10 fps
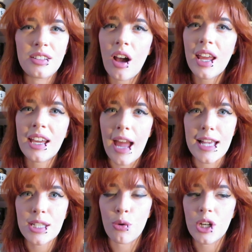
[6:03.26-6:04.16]
not like an
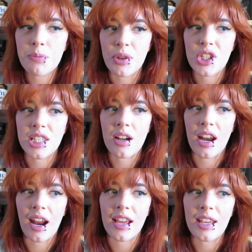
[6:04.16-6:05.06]
escort, but she's
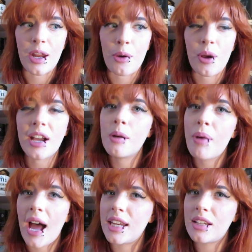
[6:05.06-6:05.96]
kind of like, you know, a
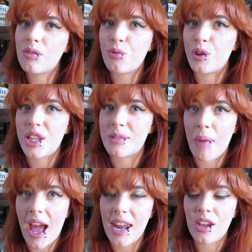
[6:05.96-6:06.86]
companion for these
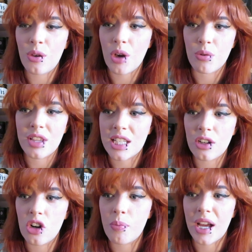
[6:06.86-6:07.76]
men who go to this
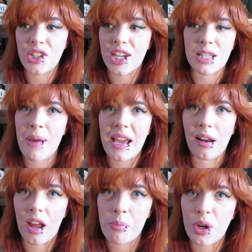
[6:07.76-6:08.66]
club, and she gets paid
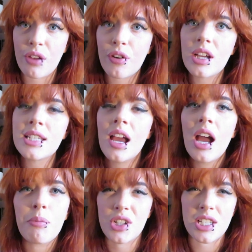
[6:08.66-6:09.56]
a lot of money for it.
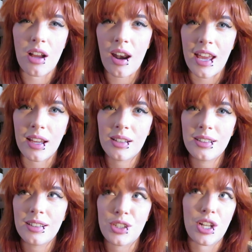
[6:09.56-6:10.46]
But she's not like
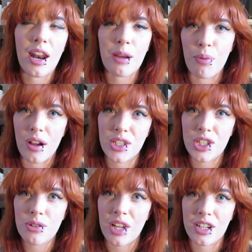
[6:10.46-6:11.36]
a
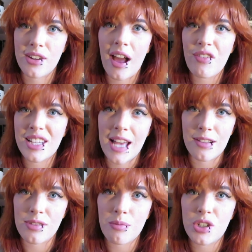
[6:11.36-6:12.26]
prostitute, like she's not having
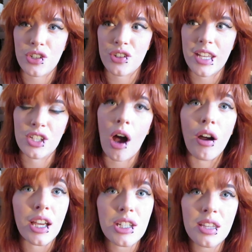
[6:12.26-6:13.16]
sex with them, she's just like
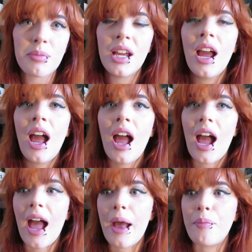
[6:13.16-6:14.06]
talking to
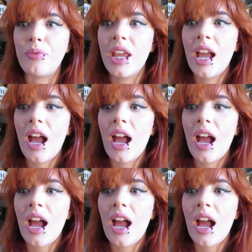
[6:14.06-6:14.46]
them.